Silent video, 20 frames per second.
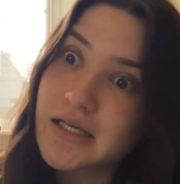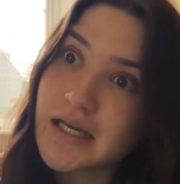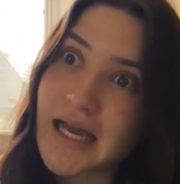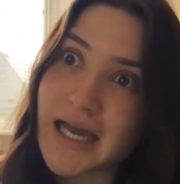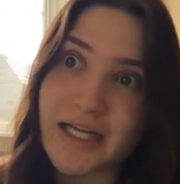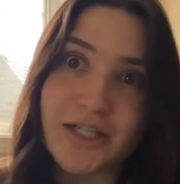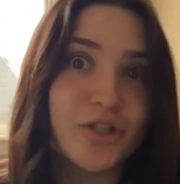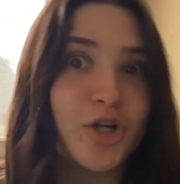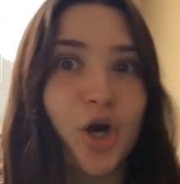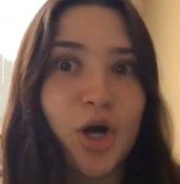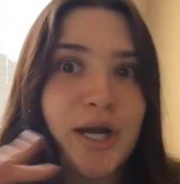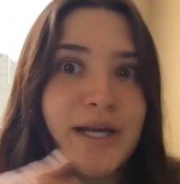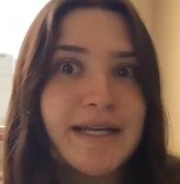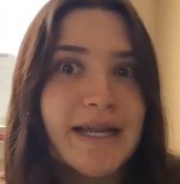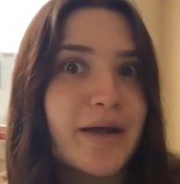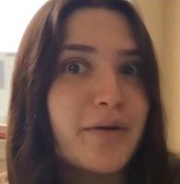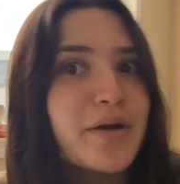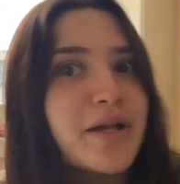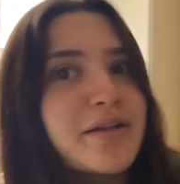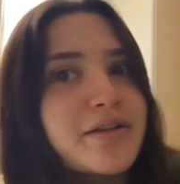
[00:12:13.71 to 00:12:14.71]
had gone
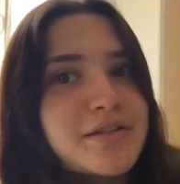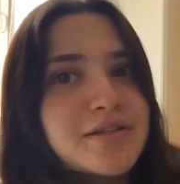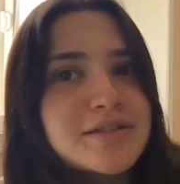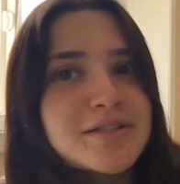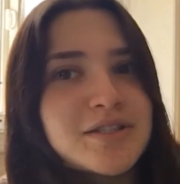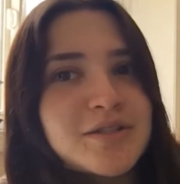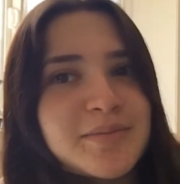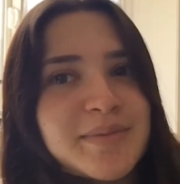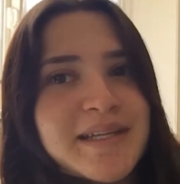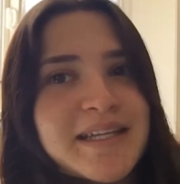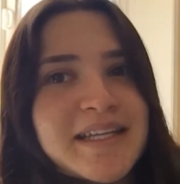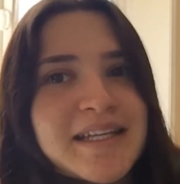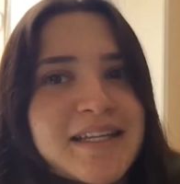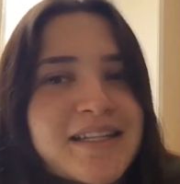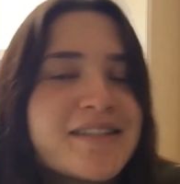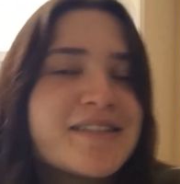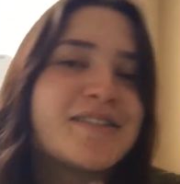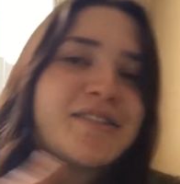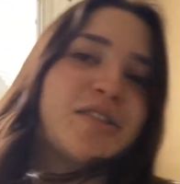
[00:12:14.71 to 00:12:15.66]
downhill a little bit.